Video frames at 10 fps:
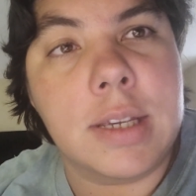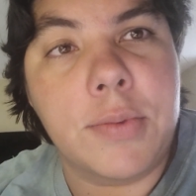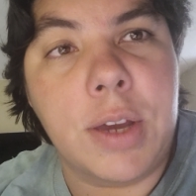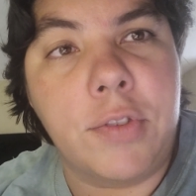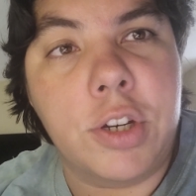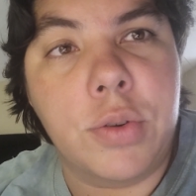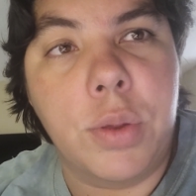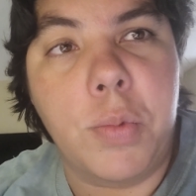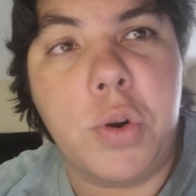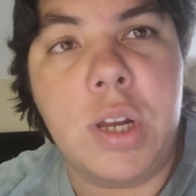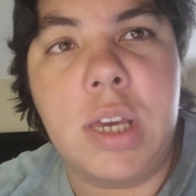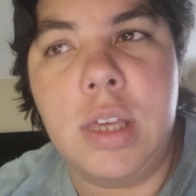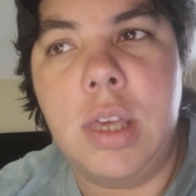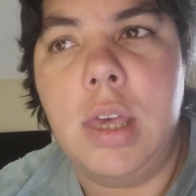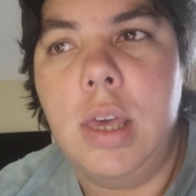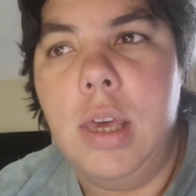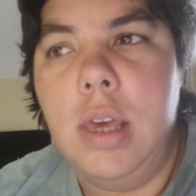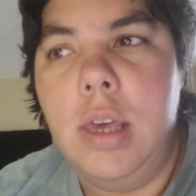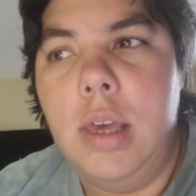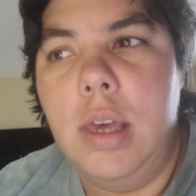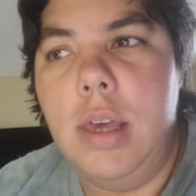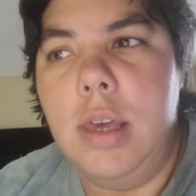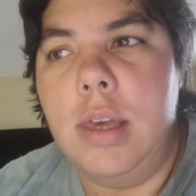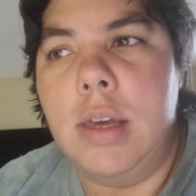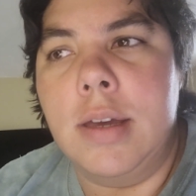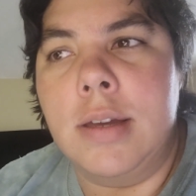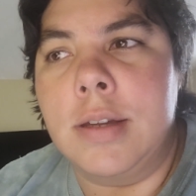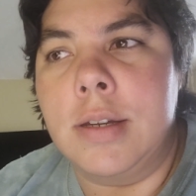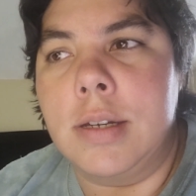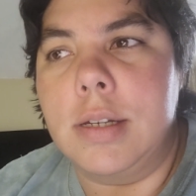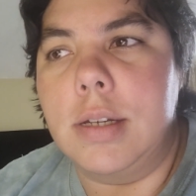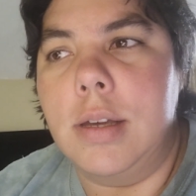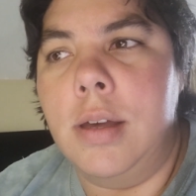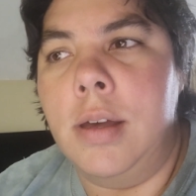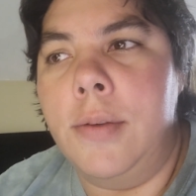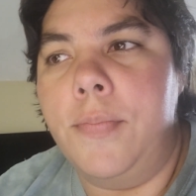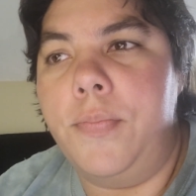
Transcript: that we have to do in the morning, and uh,